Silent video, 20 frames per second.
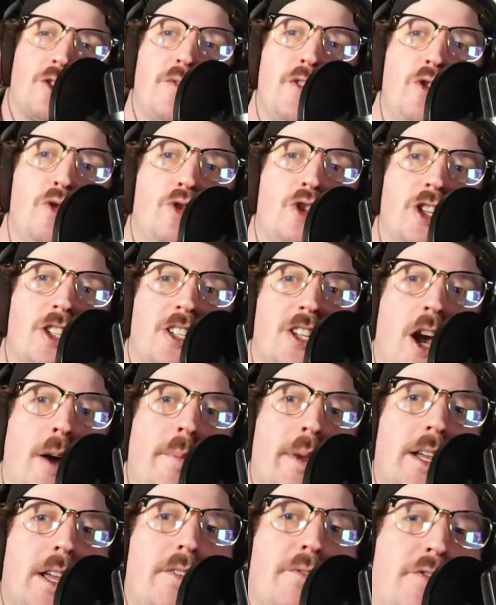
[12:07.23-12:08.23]
of you just
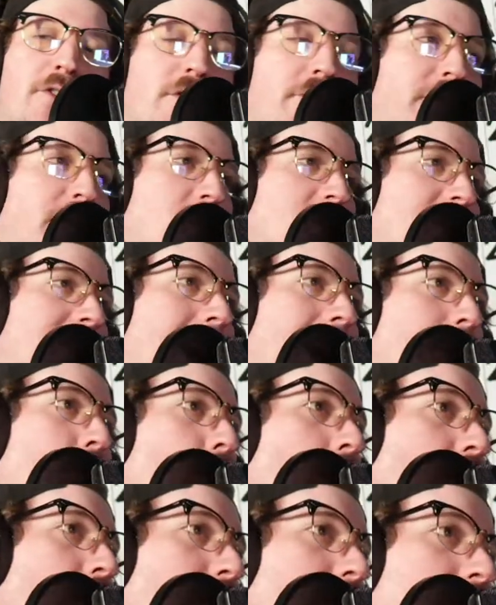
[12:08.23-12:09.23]
coming in for the first time,
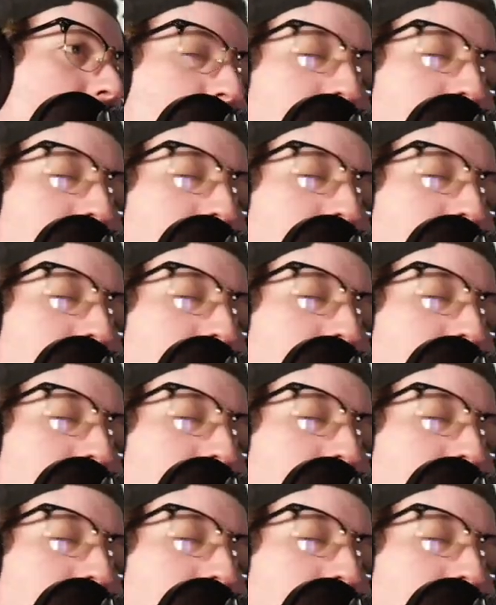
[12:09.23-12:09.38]
welcome to